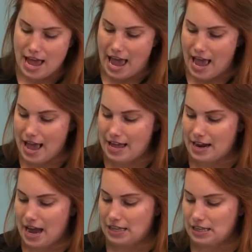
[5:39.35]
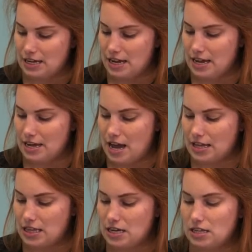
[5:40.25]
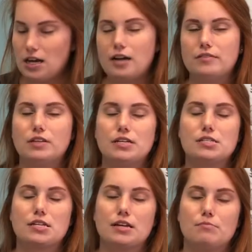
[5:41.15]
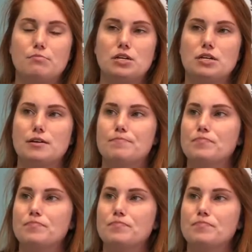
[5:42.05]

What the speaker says: And I think a lot of things can be